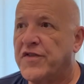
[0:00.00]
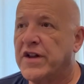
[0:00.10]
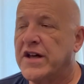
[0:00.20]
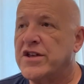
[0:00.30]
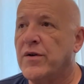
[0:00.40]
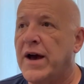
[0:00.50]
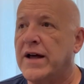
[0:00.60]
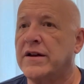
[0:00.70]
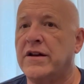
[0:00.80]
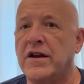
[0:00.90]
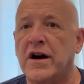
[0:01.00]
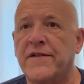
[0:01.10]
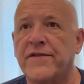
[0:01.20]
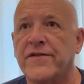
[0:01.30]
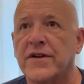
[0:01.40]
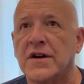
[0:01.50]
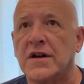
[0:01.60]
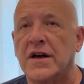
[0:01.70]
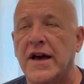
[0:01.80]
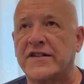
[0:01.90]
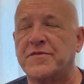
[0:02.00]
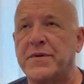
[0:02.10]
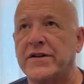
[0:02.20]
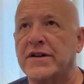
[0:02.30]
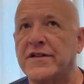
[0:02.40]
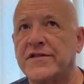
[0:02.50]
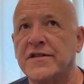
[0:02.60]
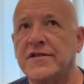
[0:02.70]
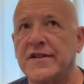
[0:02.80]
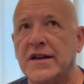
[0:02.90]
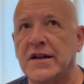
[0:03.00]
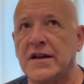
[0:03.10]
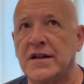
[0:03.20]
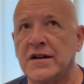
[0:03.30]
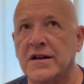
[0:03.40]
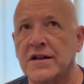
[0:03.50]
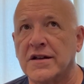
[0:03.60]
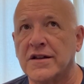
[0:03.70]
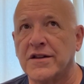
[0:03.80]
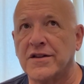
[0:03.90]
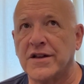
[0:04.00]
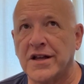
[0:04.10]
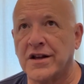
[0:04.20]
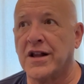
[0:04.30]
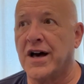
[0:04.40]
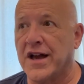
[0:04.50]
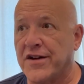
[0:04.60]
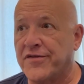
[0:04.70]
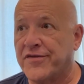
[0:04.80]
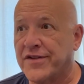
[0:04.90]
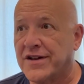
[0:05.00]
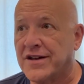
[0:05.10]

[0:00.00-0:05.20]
Feel like you had enough experiences in life.